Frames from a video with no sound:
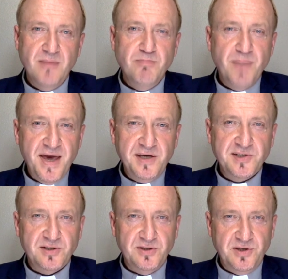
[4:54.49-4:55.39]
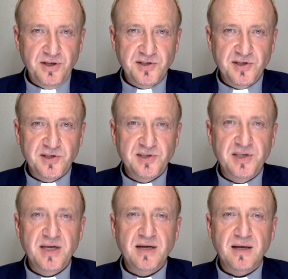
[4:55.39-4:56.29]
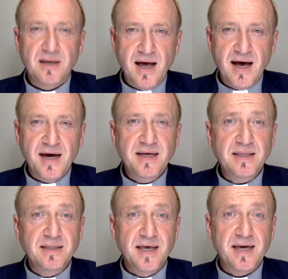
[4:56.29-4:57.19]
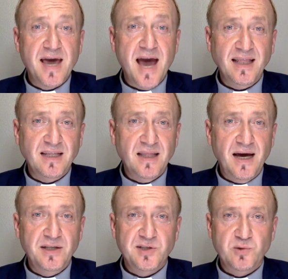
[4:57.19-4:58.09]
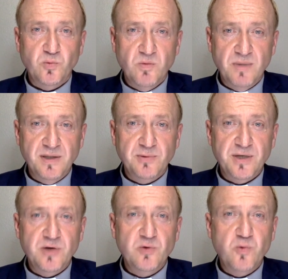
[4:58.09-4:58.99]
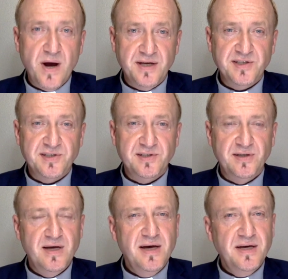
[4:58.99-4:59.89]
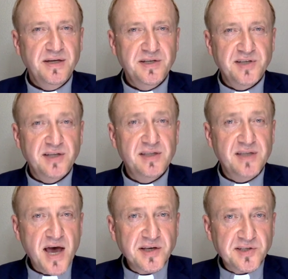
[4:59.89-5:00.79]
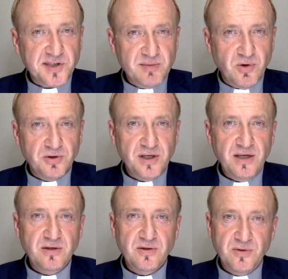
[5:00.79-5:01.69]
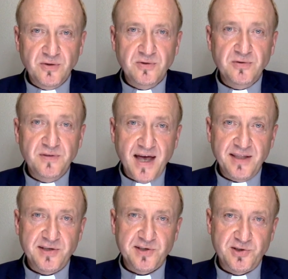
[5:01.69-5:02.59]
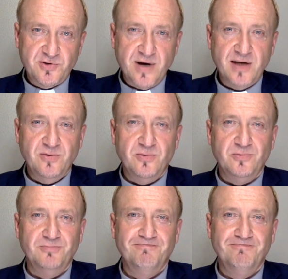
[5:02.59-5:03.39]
makes Jesus decline the Canaanite woman's request is a testimony to that struggle.